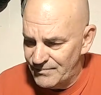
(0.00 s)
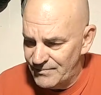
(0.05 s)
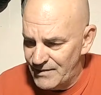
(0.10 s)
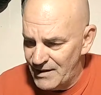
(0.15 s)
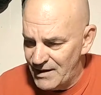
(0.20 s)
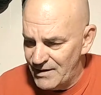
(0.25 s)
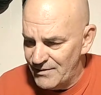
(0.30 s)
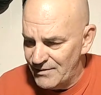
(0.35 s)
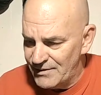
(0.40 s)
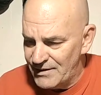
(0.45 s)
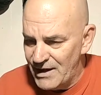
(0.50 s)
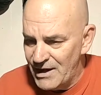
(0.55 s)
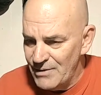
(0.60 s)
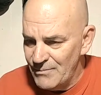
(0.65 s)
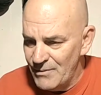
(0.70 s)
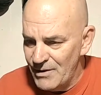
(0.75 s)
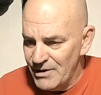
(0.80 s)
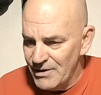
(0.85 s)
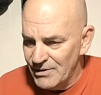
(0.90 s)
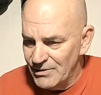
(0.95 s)
they either
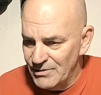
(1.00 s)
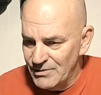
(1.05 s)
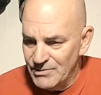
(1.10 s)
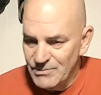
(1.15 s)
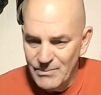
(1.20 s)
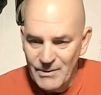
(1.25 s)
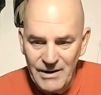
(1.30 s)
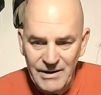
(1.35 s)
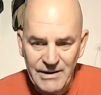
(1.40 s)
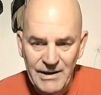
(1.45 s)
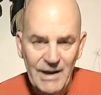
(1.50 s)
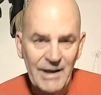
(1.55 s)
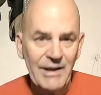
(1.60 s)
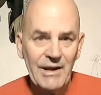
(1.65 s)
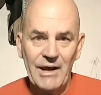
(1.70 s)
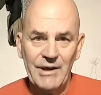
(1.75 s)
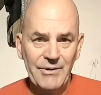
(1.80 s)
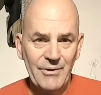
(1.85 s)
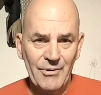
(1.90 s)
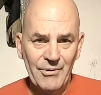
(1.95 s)
gain weight or lose weight.
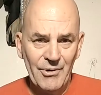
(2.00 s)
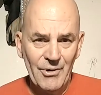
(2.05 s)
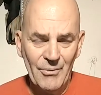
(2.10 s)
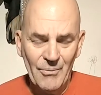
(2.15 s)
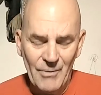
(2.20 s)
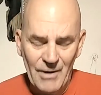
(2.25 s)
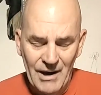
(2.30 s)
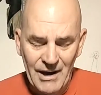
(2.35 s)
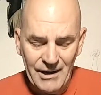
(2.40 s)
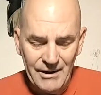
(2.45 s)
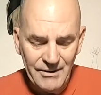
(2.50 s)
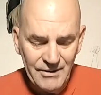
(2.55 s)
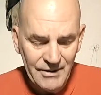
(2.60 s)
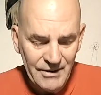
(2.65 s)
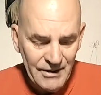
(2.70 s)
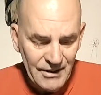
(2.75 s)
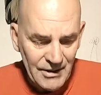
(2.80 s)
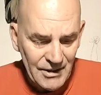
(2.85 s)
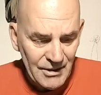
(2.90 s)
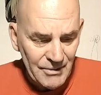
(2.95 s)
I don't know why,
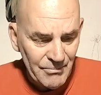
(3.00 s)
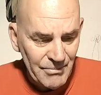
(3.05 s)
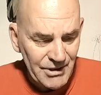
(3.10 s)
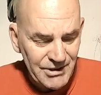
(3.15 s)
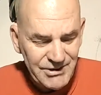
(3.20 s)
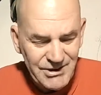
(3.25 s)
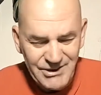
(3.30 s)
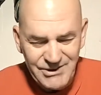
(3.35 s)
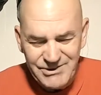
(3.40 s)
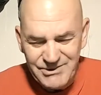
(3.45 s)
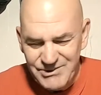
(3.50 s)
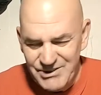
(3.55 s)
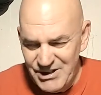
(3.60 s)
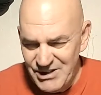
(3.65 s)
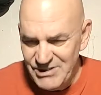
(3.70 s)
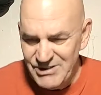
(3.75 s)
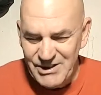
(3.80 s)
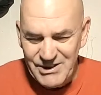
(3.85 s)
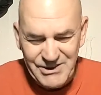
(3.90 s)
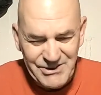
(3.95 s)
but just
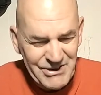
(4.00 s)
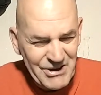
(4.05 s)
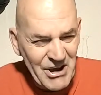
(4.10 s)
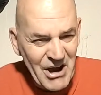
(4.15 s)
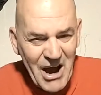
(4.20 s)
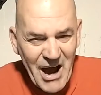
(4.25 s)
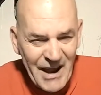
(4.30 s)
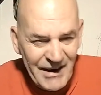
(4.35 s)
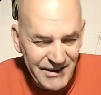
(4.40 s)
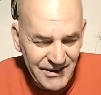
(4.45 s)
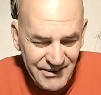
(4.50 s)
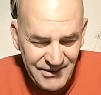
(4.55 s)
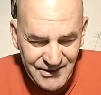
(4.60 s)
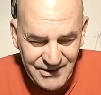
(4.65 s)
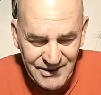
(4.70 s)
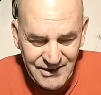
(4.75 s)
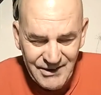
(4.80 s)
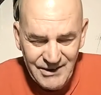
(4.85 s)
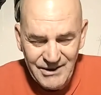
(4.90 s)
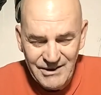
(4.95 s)
usually it's not
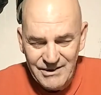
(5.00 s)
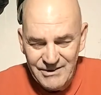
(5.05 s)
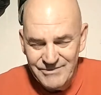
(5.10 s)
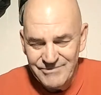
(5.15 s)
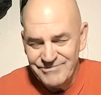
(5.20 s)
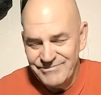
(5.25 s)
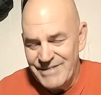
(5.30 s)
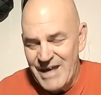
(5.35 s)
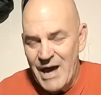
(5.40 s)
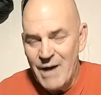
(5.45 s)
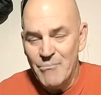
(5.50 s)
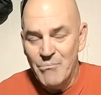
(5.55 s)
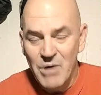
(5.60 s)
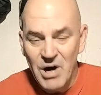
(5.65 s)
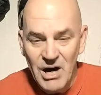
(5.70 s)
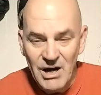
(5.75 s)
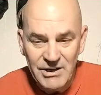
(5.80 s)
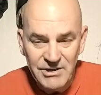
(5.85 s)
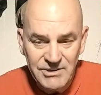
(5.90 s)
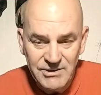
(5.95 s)
that
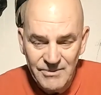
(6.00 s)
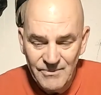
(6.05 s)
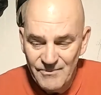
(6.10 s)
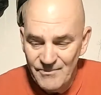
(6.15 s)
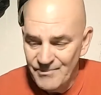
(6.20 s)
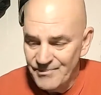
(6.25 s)
much.